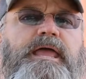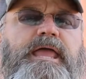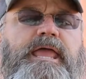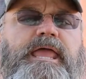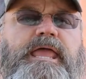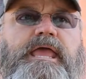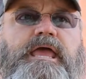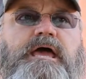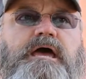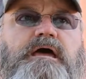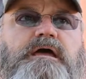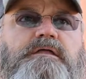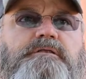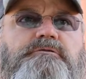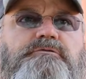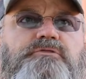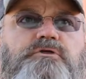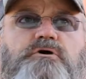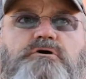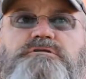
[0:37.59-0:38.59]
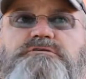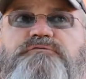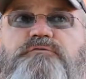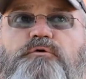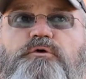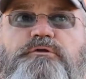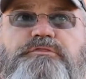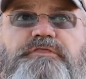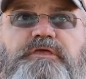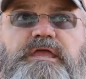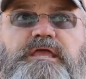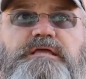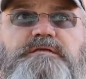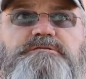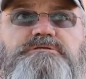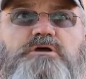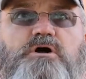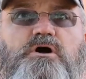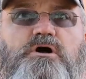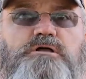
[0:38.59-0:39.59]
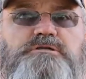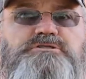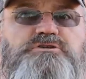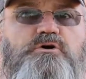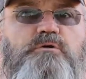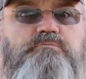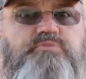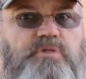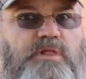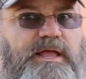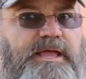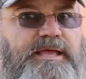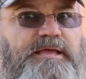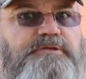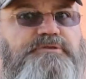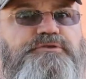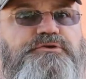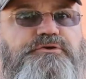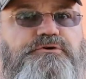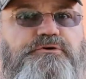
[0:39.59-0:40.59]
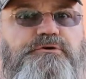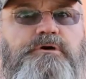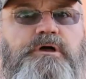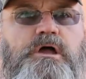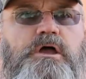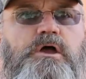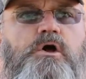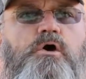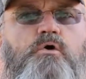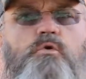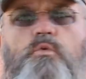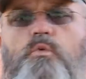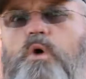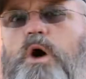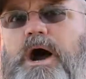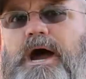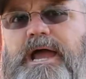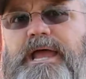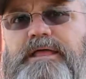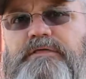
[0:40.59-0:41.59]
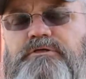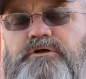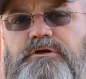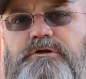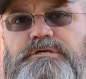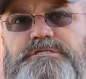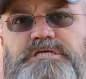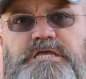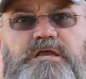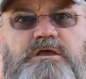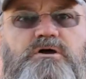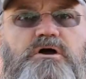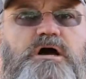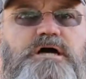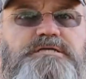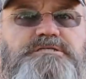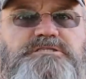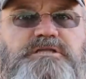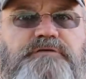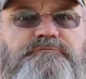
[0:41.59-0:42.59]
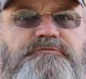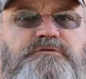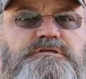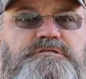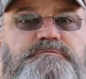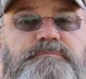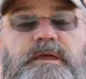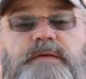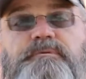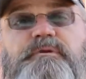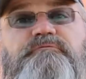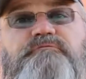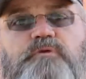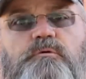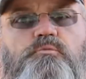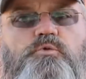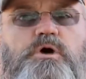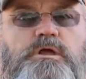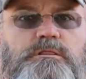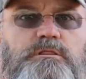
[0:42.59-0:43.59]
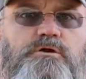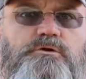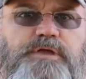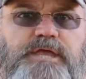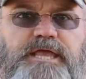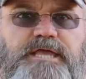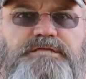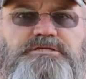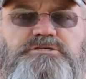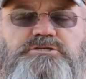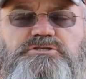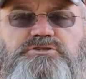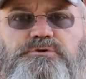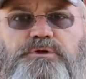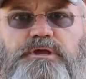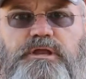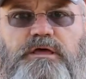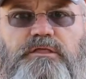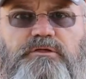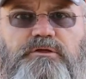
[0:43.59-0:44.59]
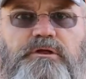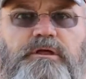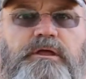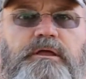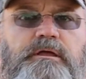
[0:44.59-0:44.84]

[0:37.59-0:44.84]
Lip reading: and those four things also play into why there is a cost difference maybe from one location to another.